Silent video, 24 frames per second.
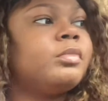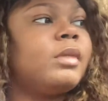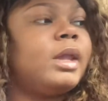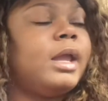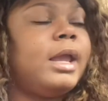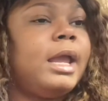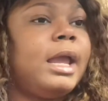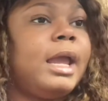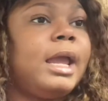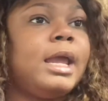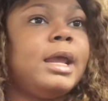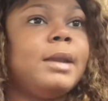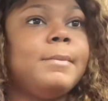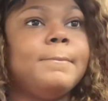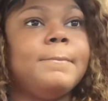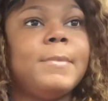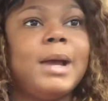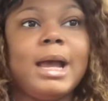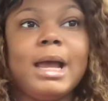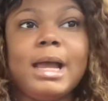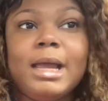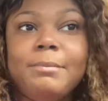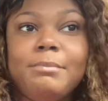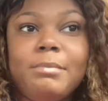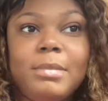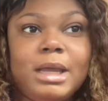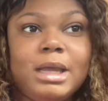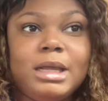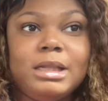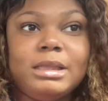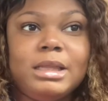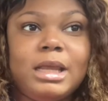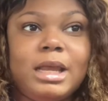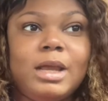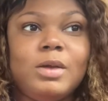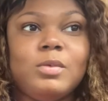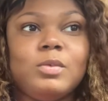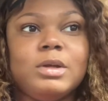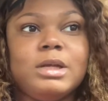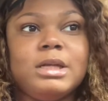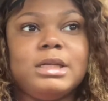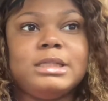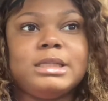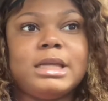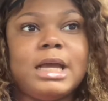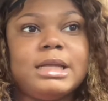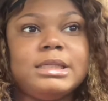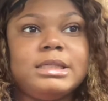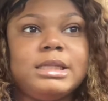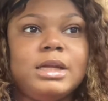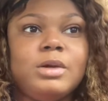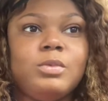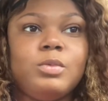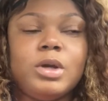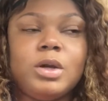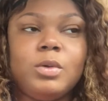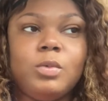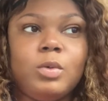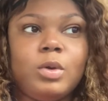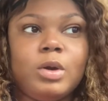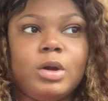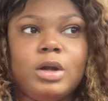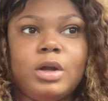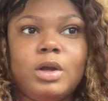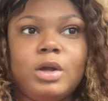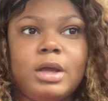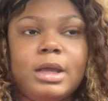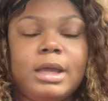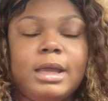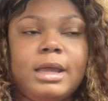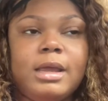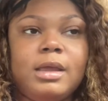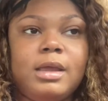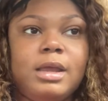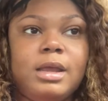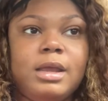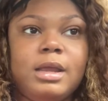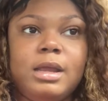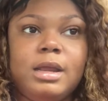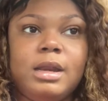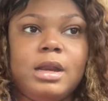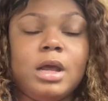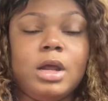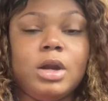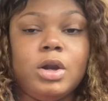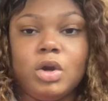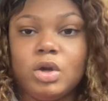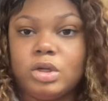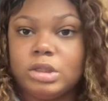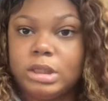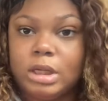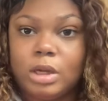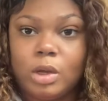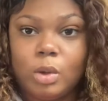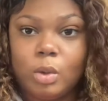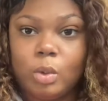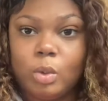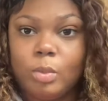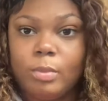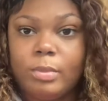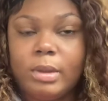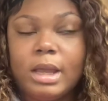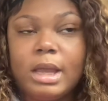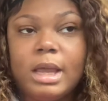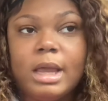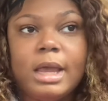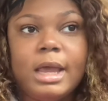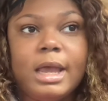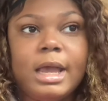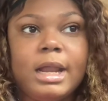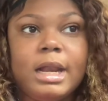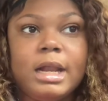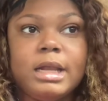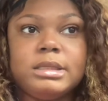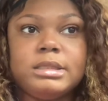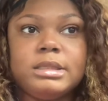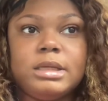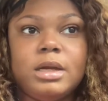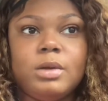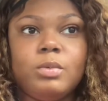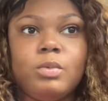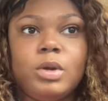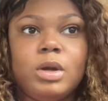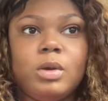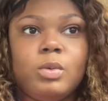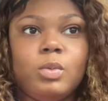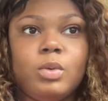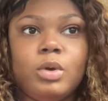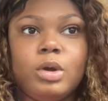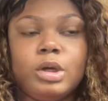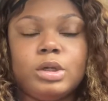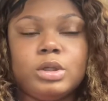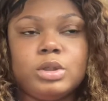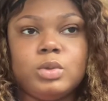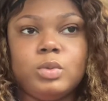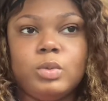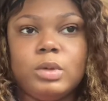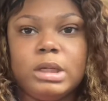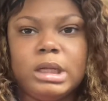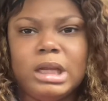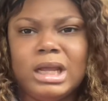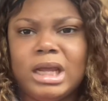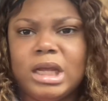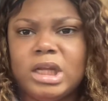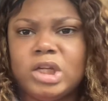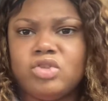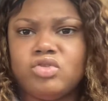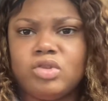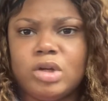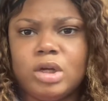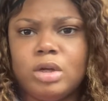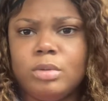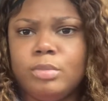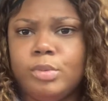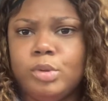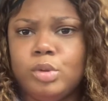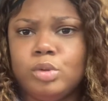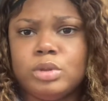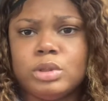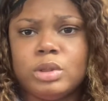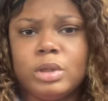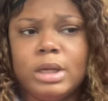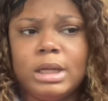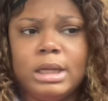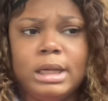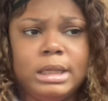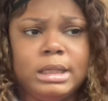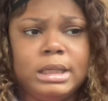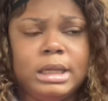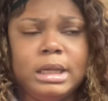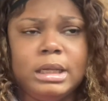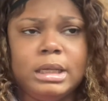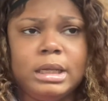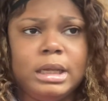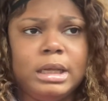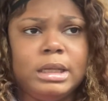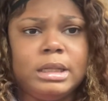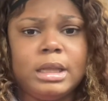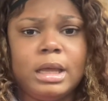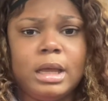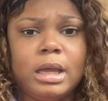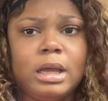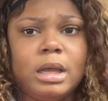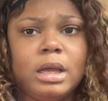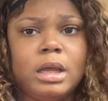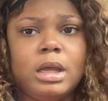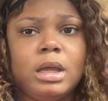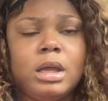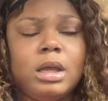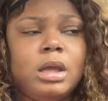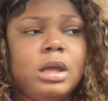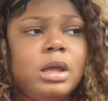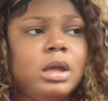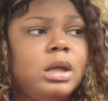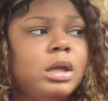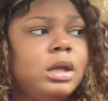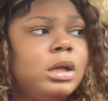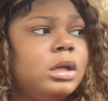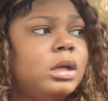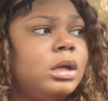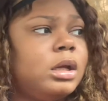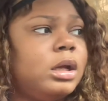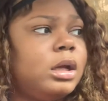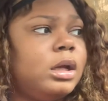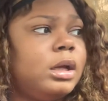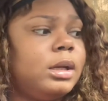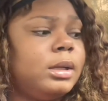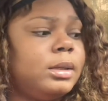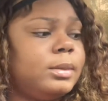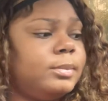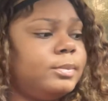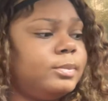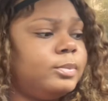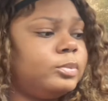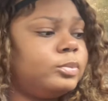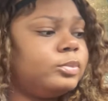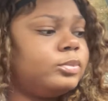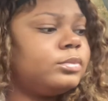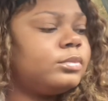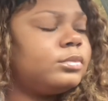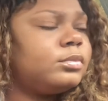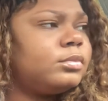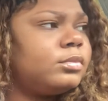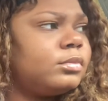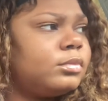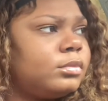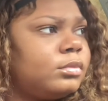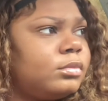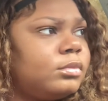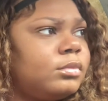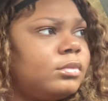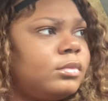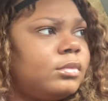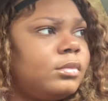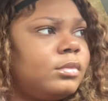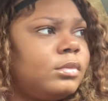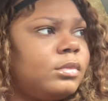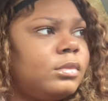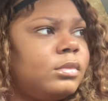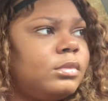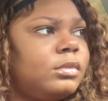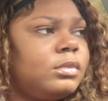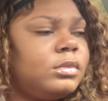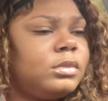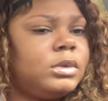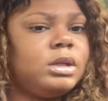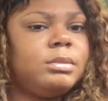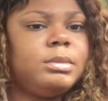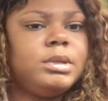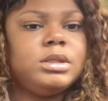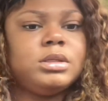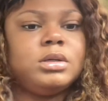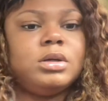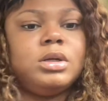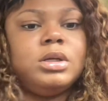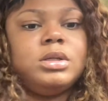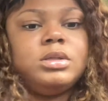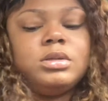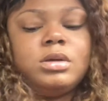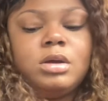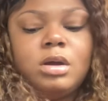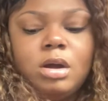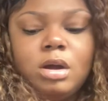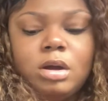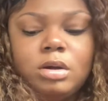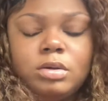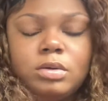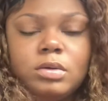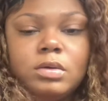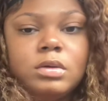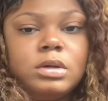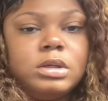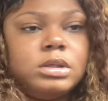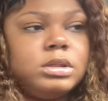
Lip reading: And my main thing was I didn't want to work in a nursing home and I didn't want to work doing, like, drug abuse or anything like that. Let me turn this car off.